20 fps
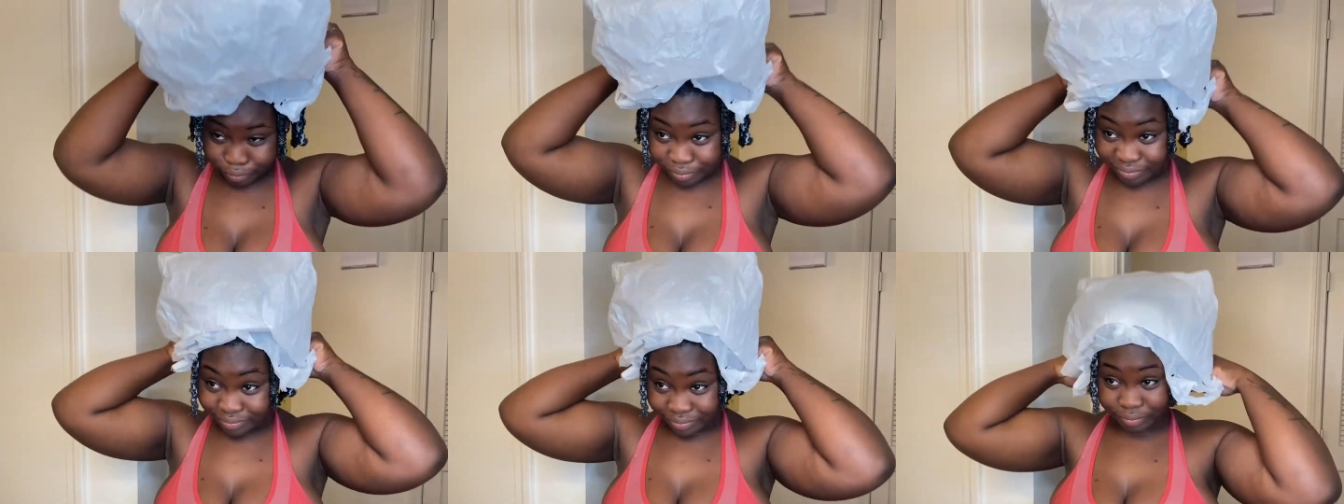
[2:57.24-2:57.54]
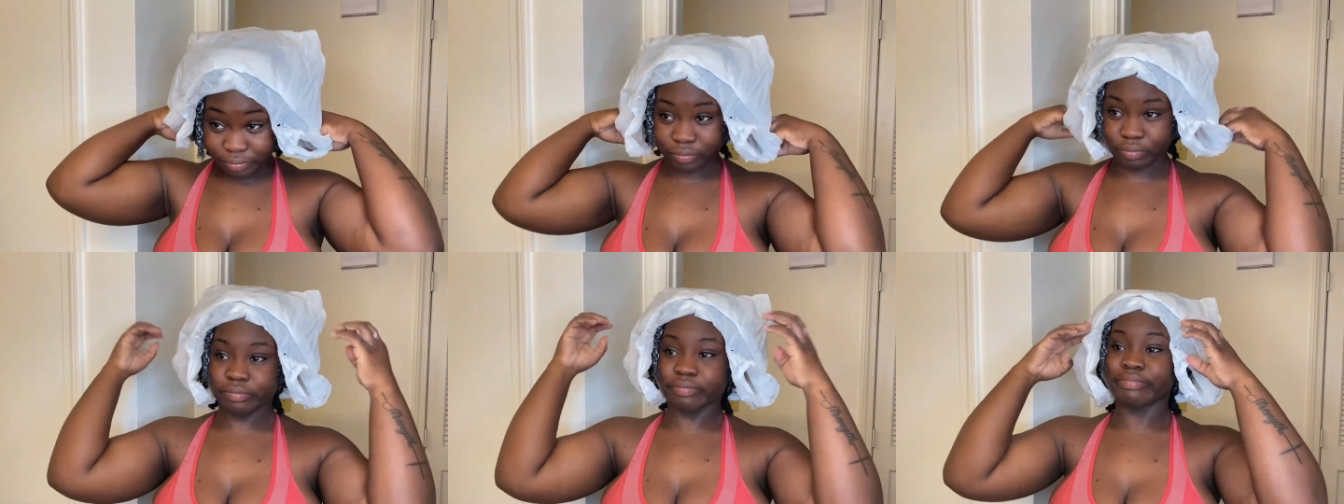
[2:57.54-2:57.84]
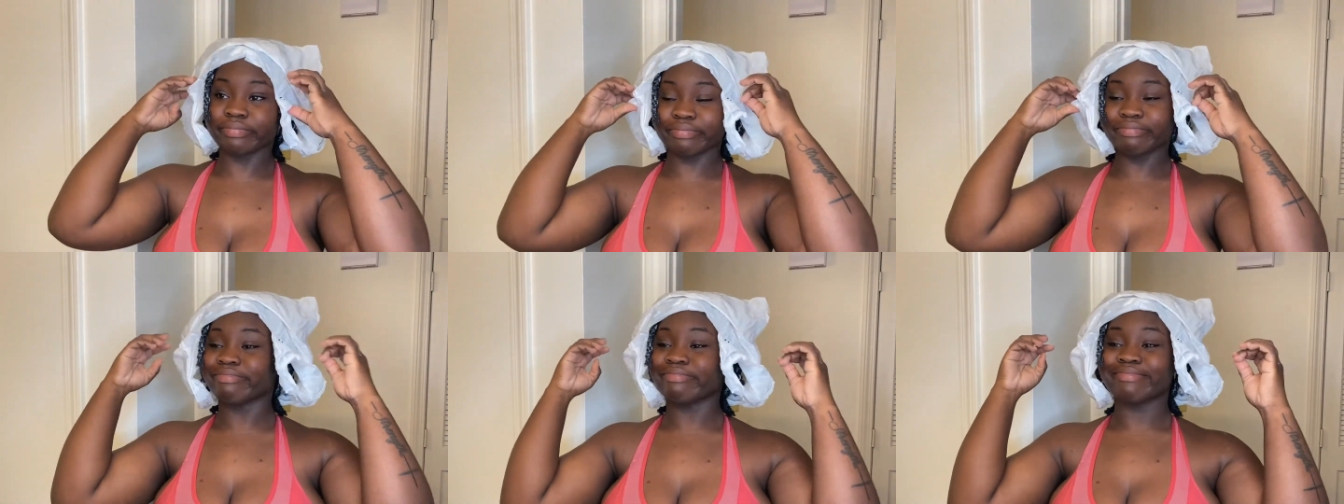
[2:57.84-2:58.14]
have a hair
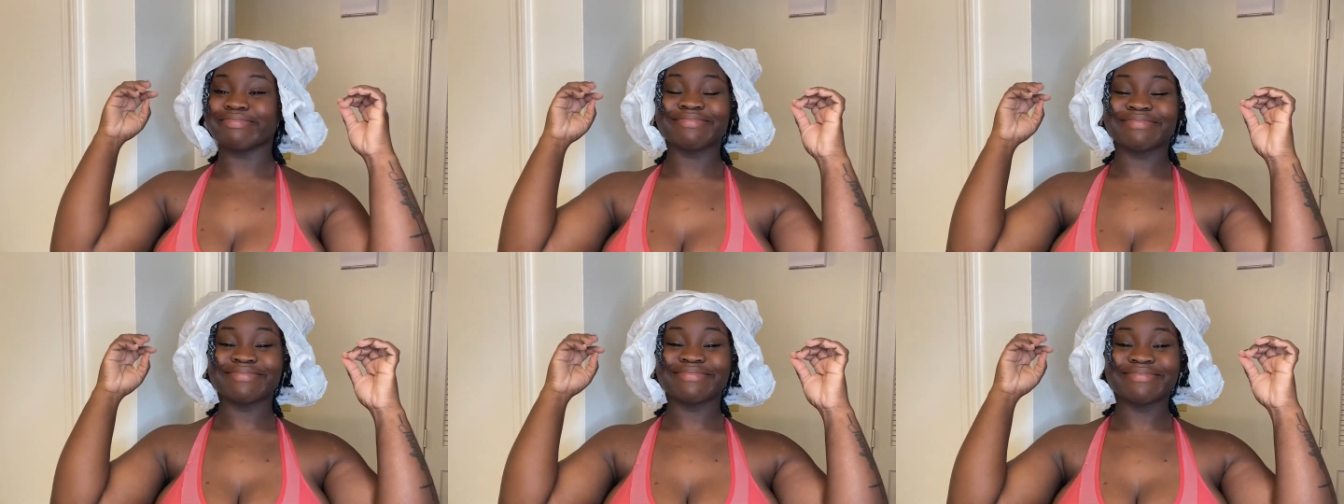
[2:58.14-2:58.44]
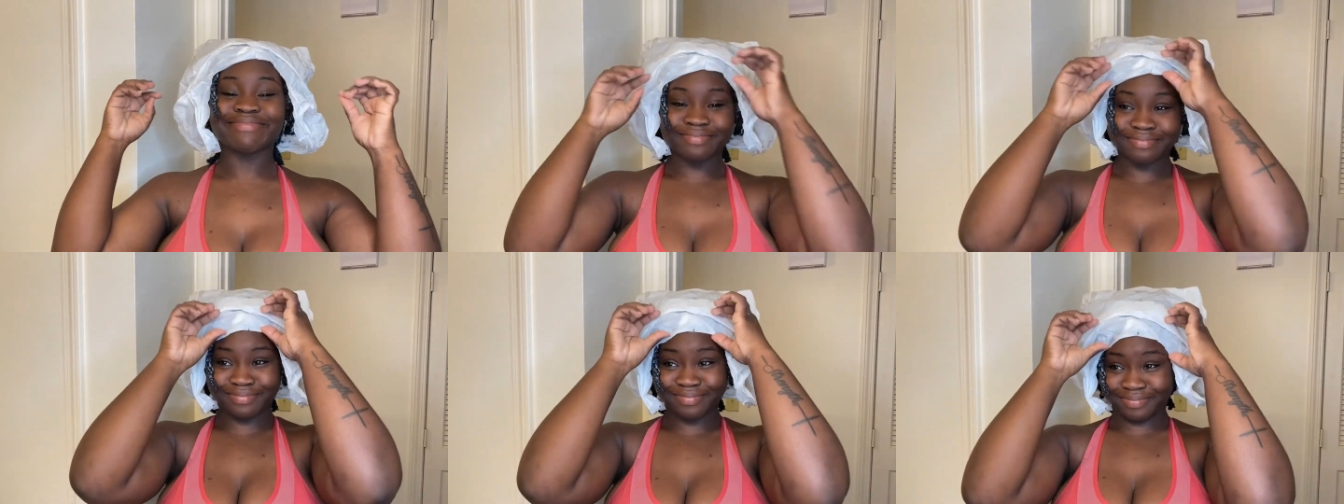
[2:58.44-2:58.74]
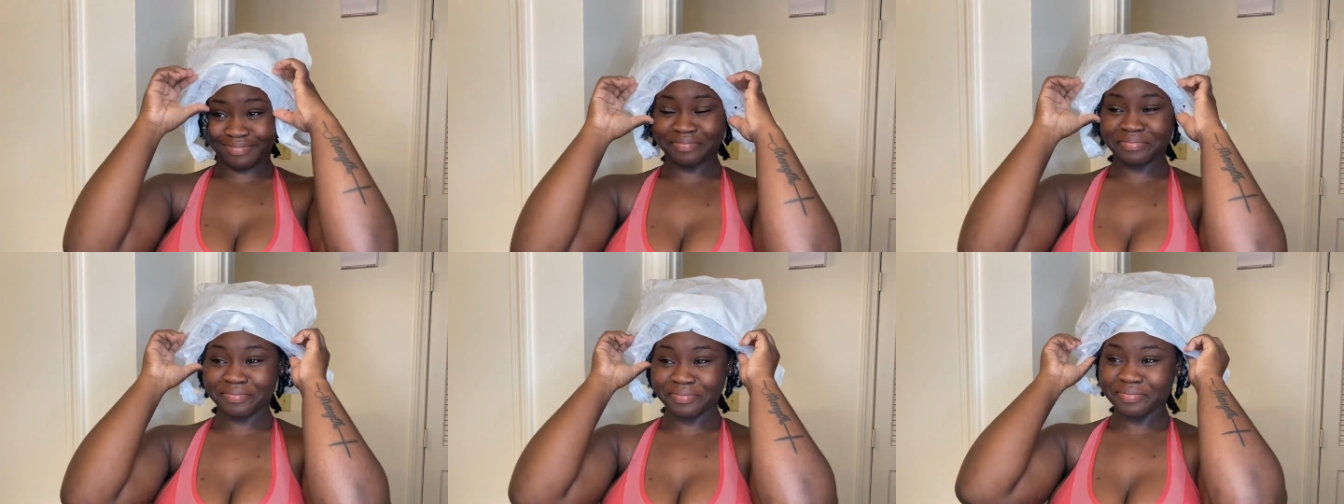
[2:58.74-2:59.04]
cap,
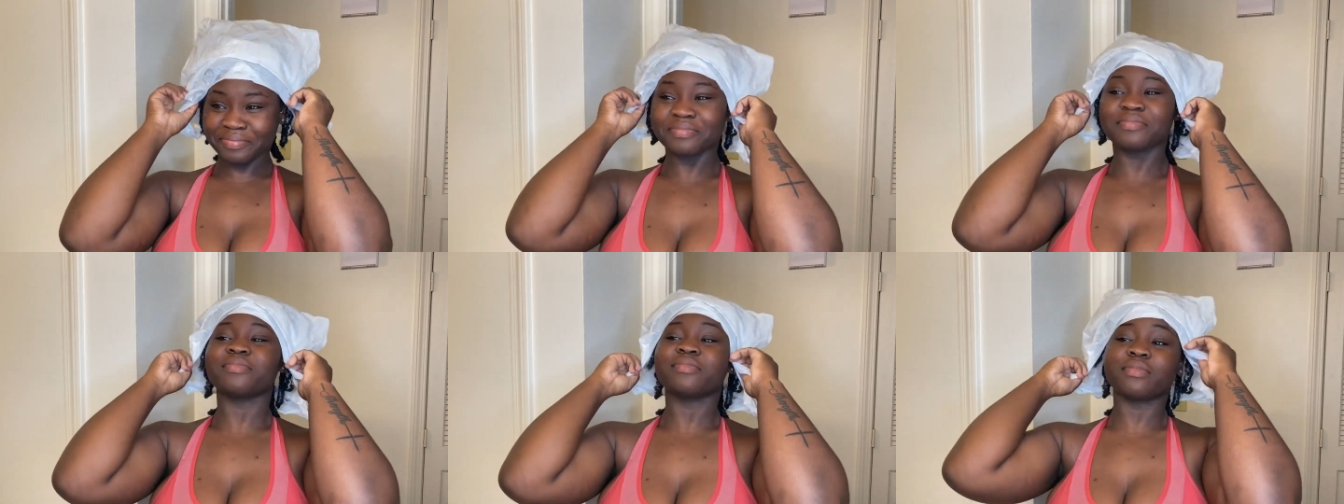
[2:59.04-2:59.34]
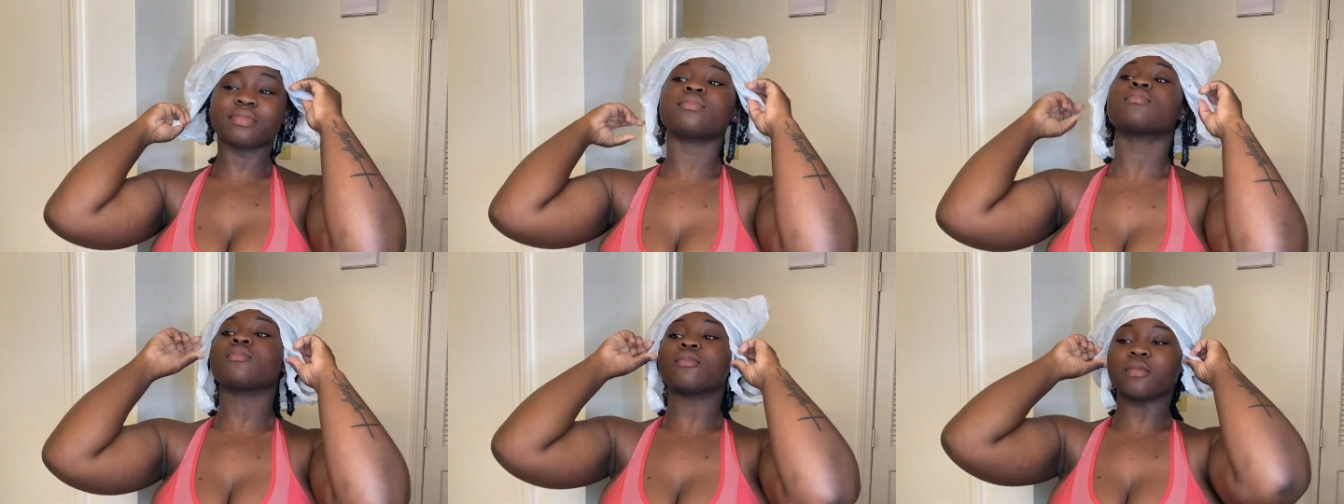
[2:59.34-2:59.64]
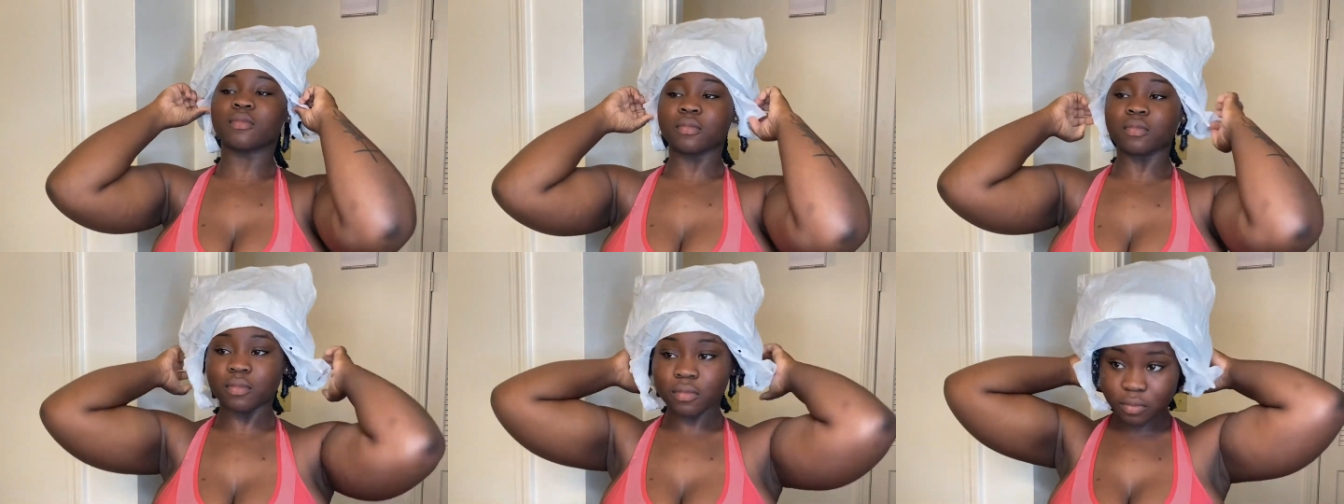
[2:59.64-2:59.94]
so a plastic
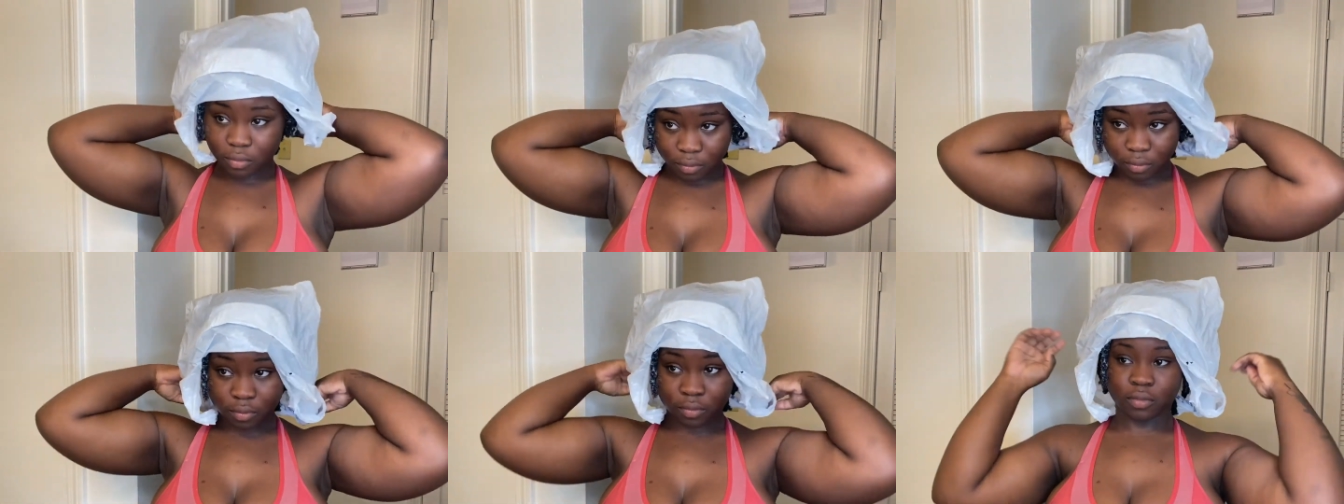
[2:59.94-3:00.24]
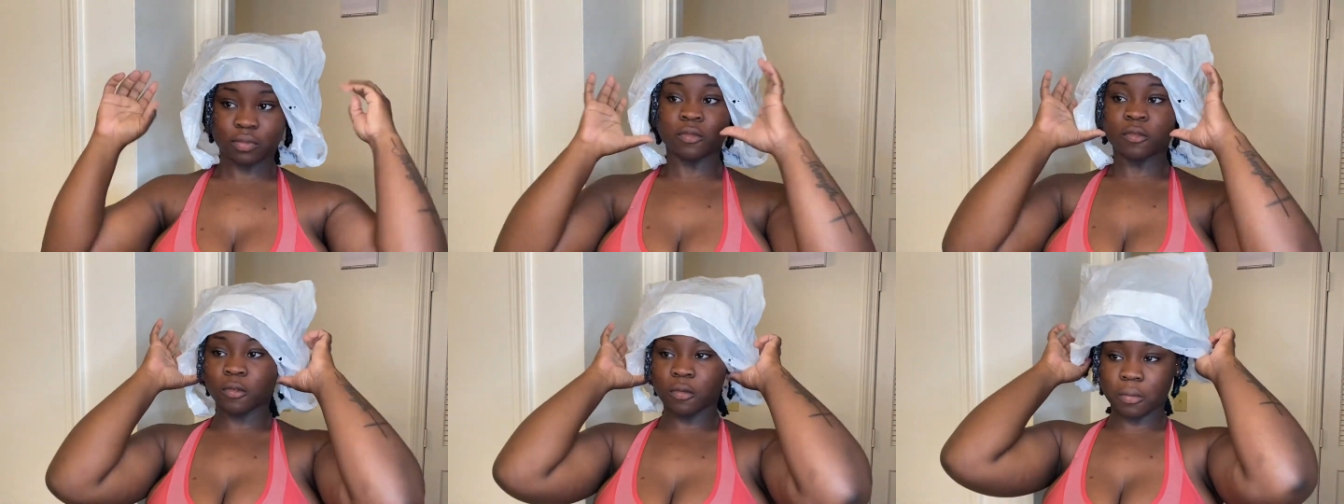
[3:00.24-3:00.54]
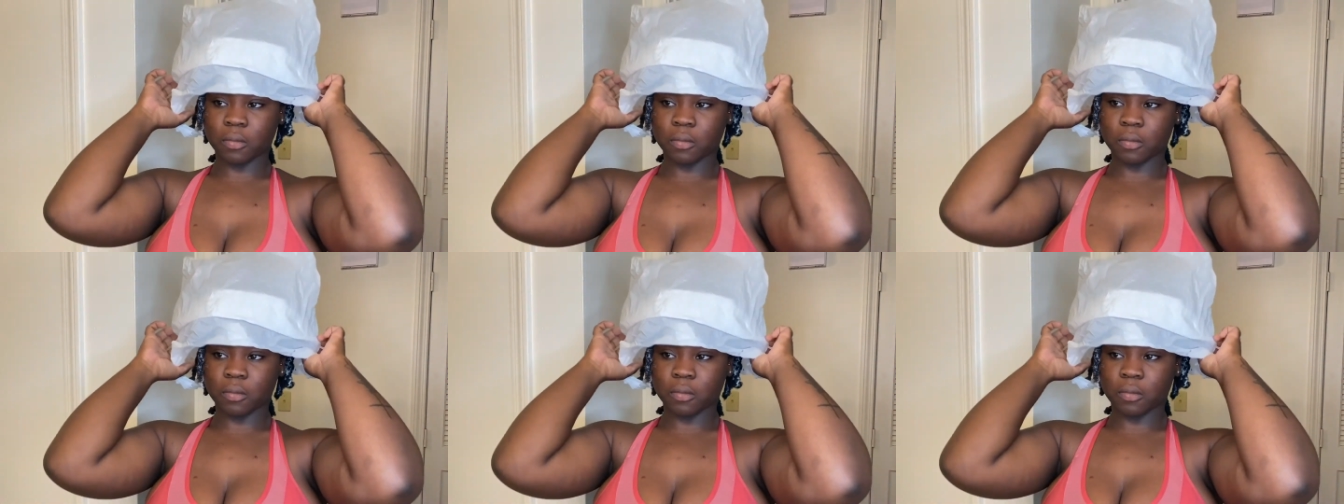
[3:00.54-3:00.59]
bag had to do.